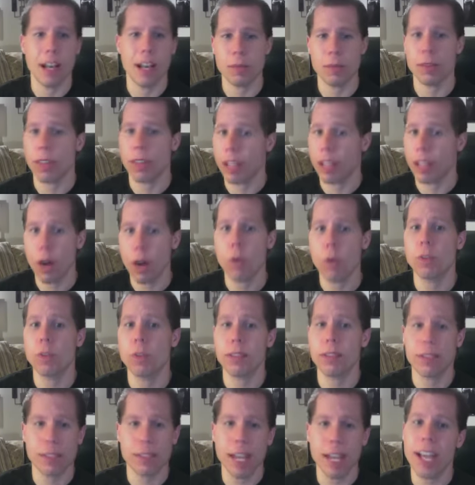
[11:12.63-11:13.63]
So it goes
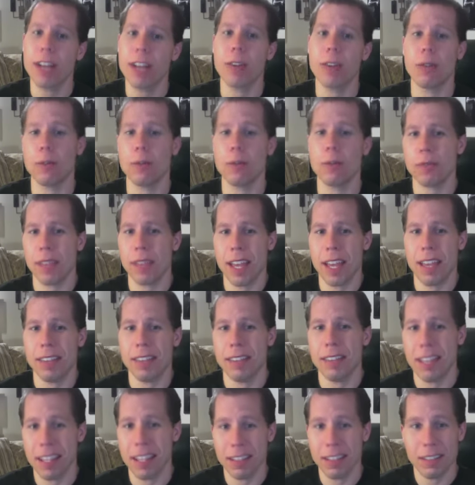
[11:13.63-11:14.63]
in cycles,
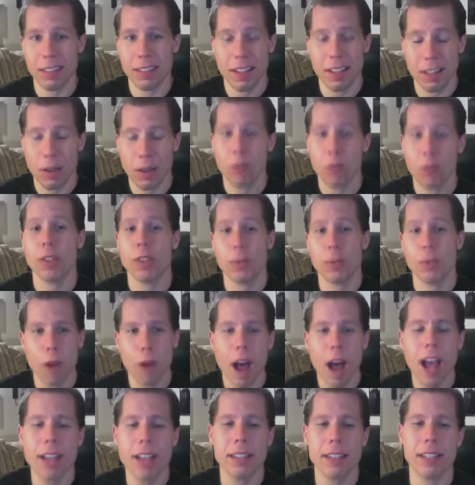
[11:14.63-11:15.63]
and it always
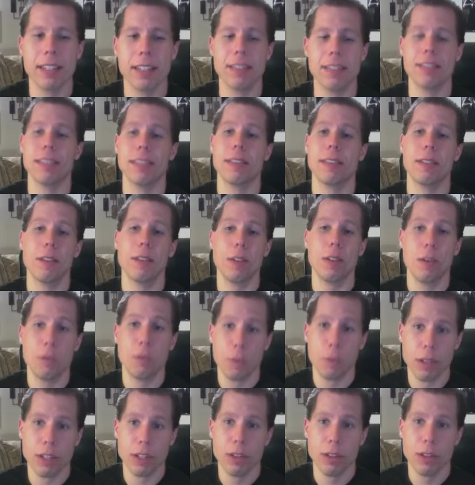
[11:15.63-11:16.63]
rises
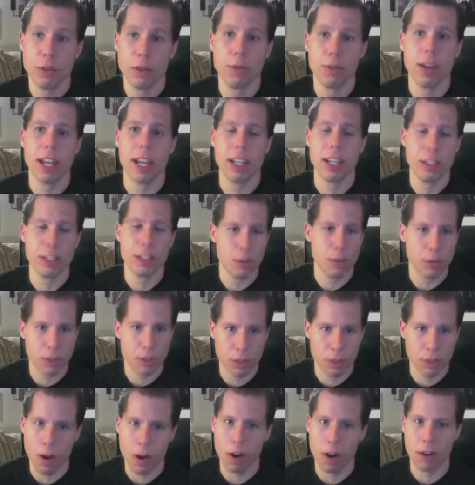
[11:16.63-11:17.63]
when you create new
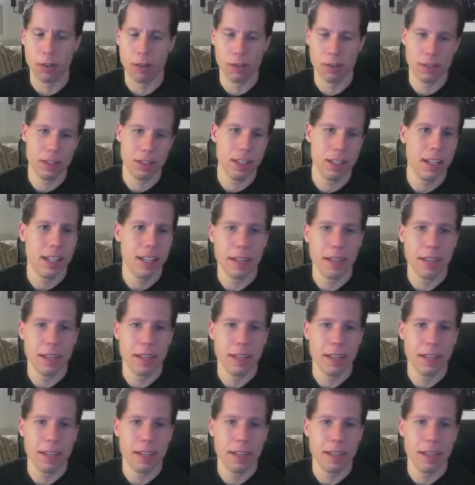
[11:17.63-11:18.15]
stars.